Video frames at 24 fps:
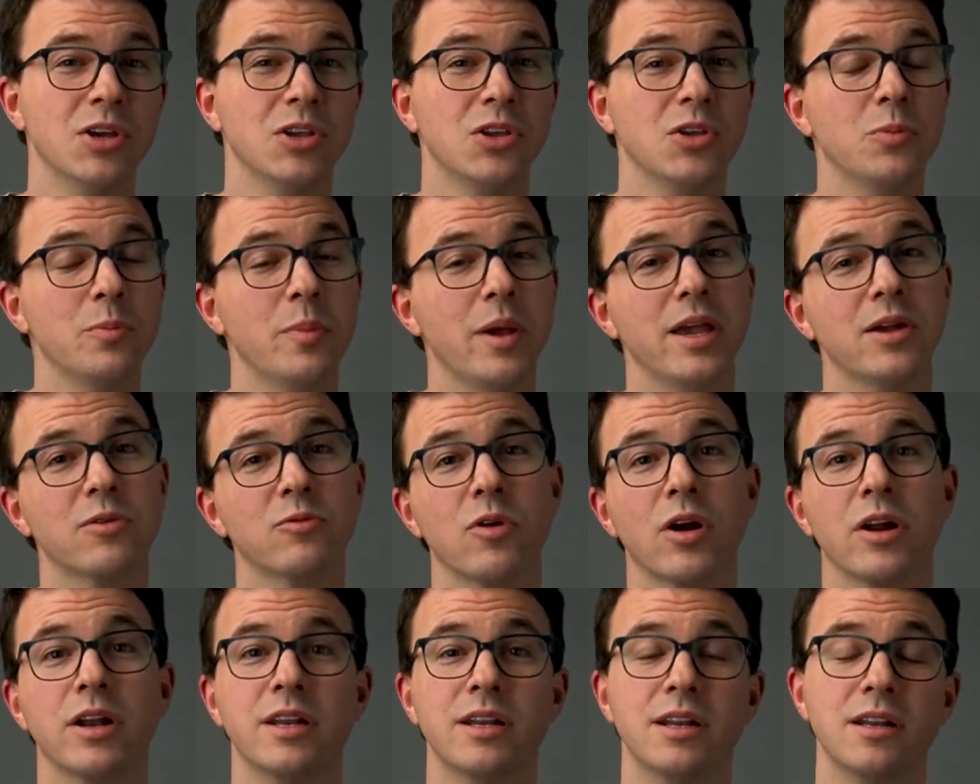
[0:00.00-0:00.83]
you may
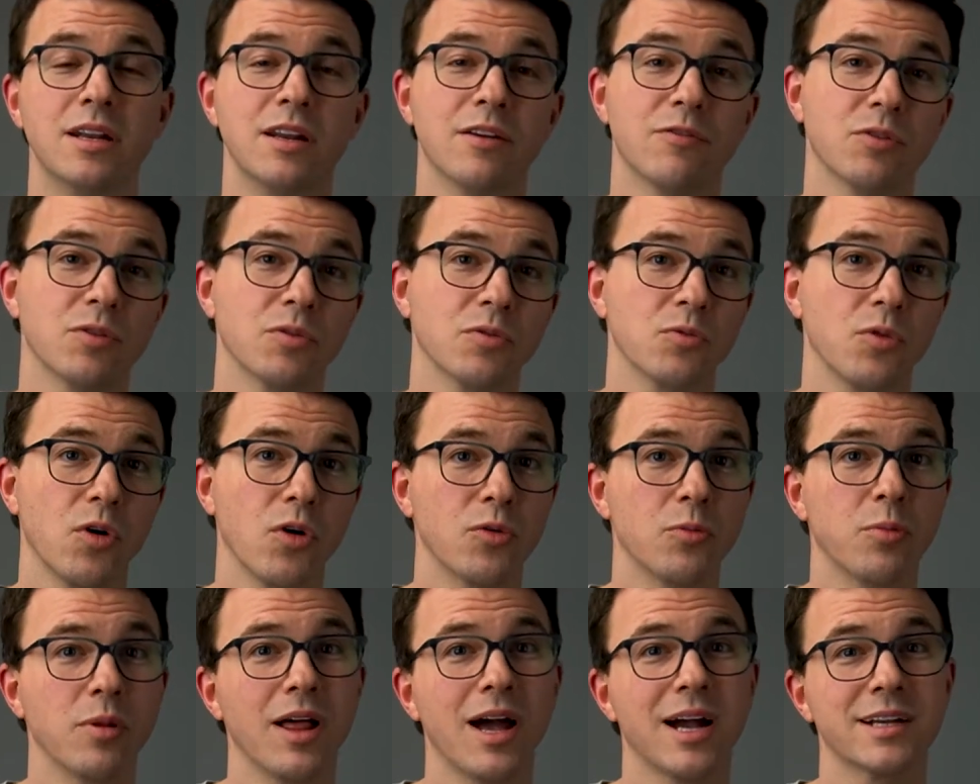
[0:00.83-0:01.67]
run into different
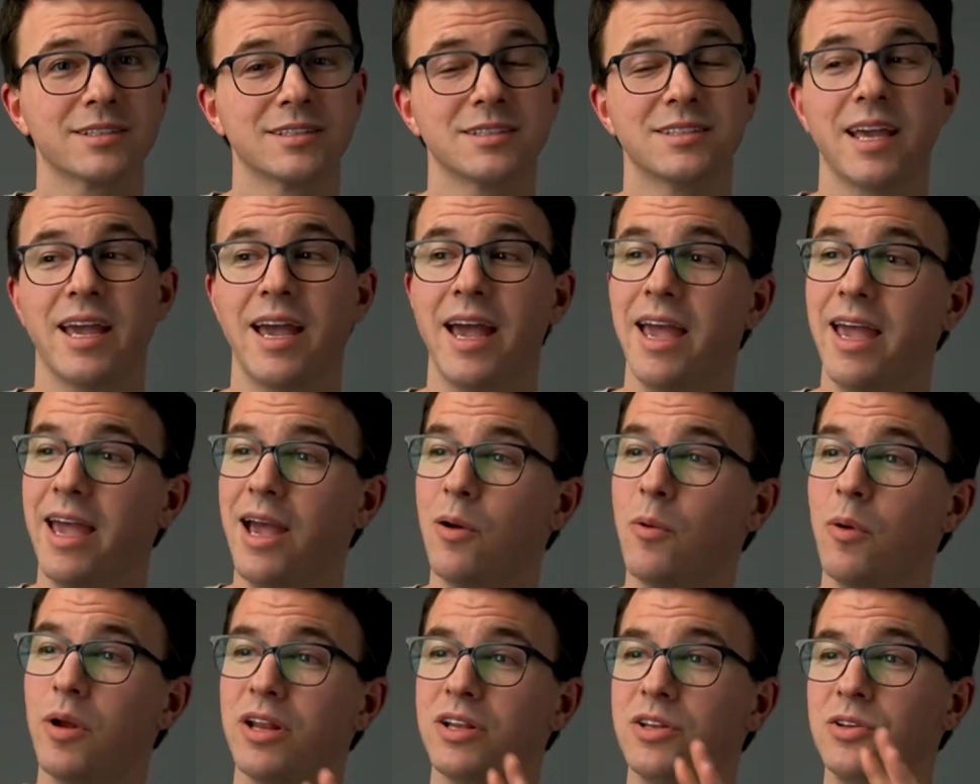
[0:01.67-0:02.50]
roadblocks and say, hey,
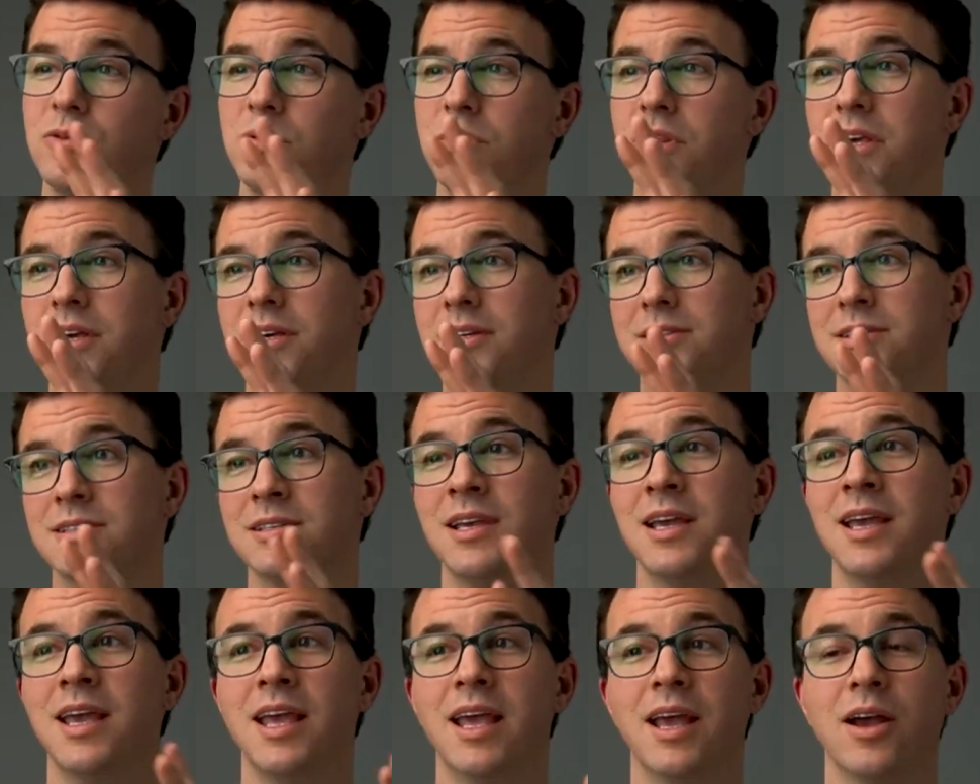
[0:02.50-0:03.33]
I want to do
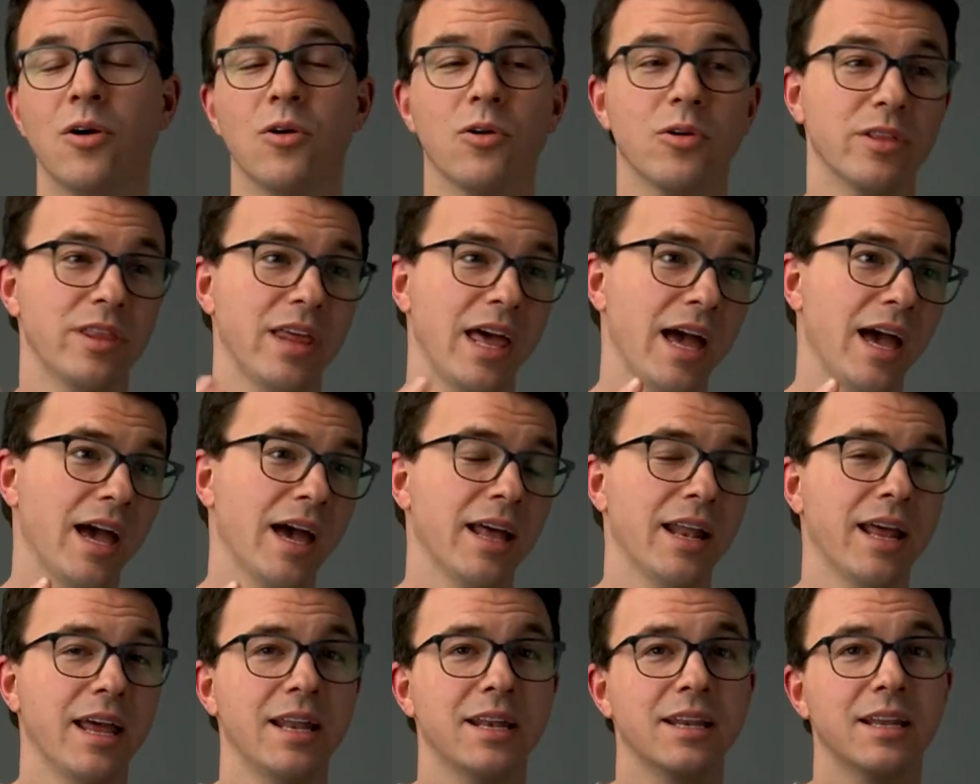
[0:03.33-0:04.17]
this or
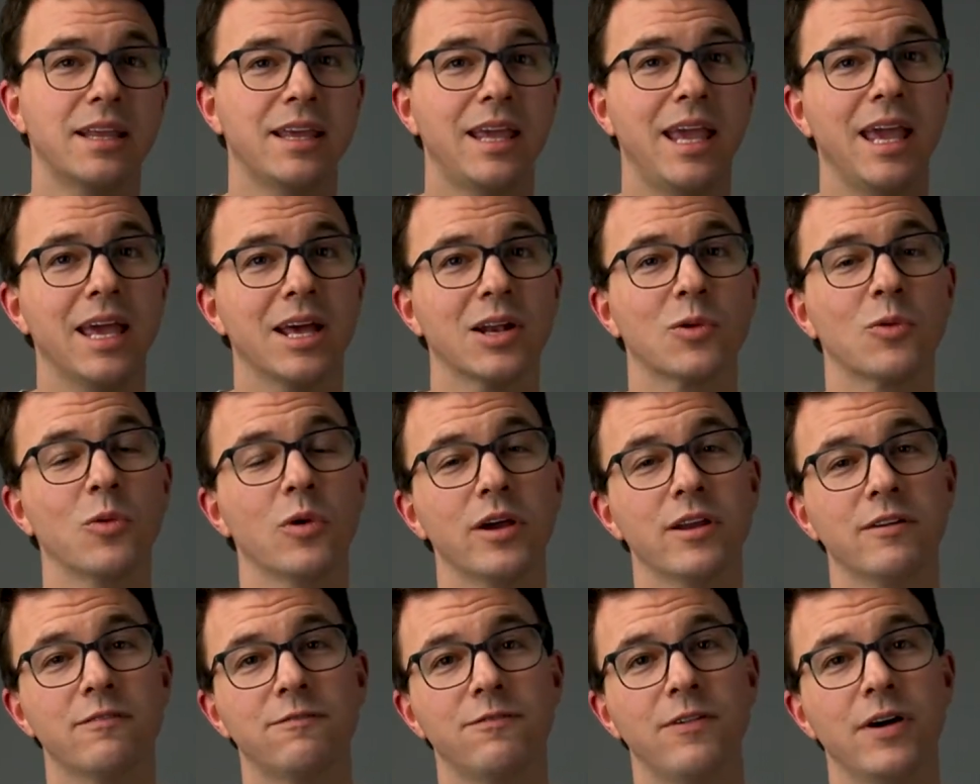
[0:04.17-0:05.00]
that, and can't
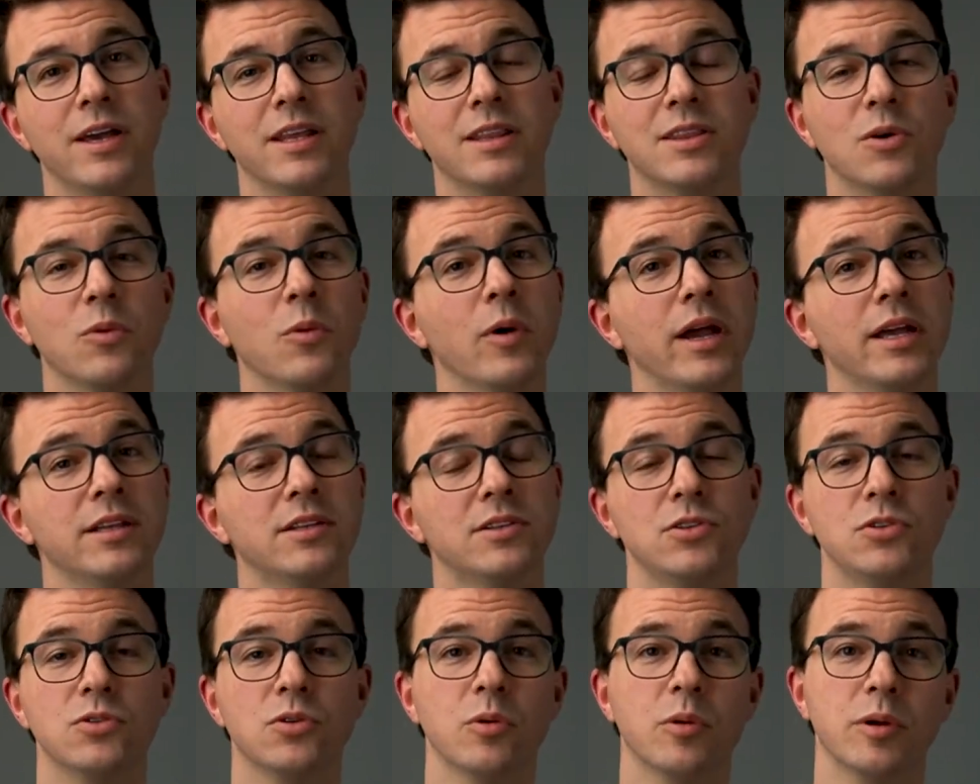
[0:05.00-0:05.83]
quite find the way
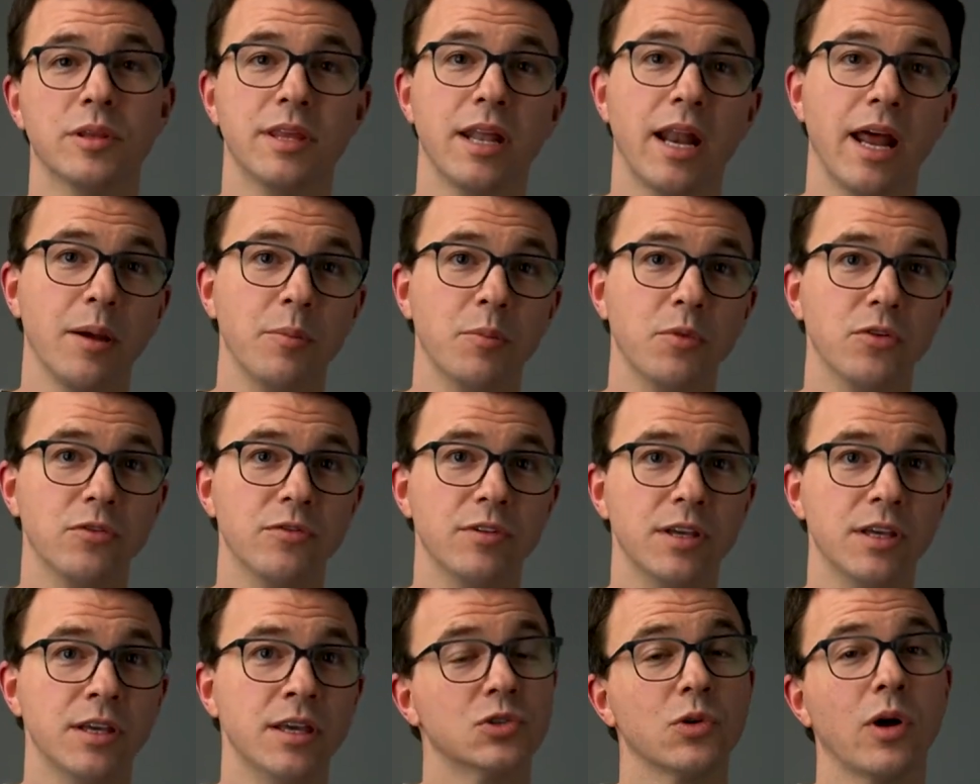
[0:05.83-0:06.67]
to do it with an
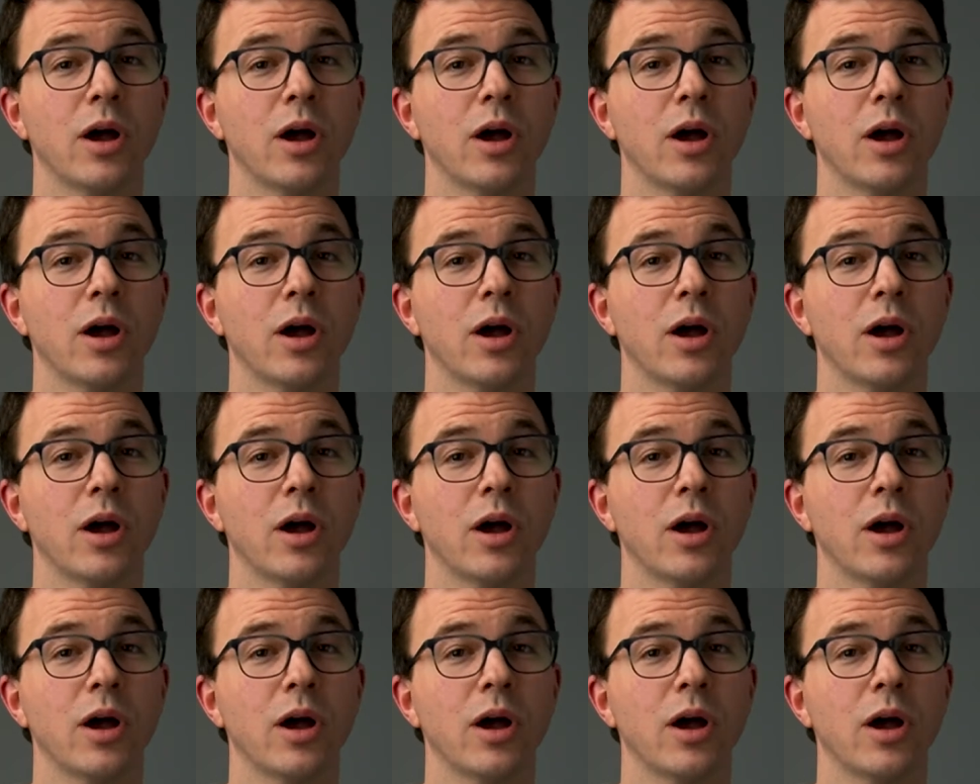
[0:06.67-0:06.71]
iMovie.